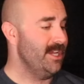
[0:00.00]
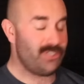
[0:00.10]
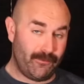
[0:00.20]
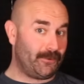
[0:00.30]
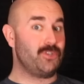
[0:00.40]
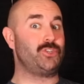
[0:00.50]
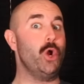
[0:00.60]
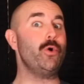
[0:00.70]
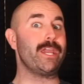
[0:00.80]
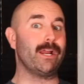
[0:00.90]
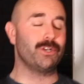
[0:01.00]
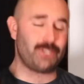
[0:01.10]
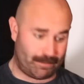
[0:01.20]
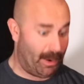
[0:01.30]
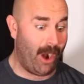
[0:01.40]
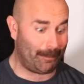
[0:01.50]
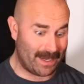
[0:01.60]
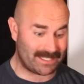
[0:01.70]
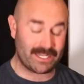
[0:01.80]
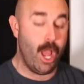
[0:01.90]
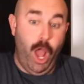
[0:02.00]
So for two years, the purpose